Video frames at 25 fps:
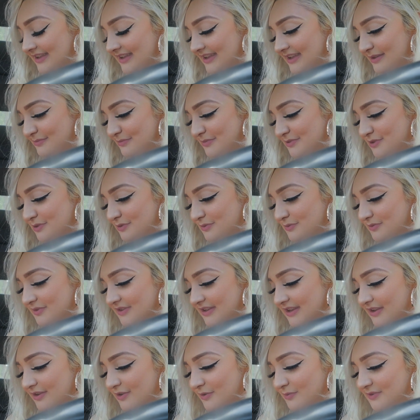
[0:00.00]
Yeah, Mr.
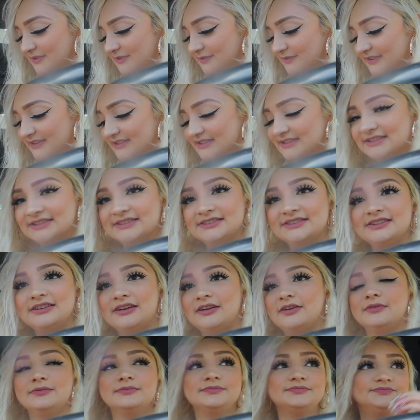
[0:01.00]
Tune always fixes
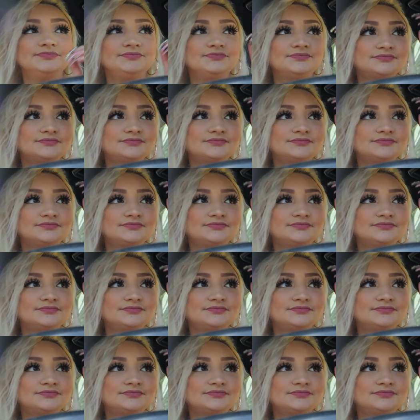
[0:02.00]
um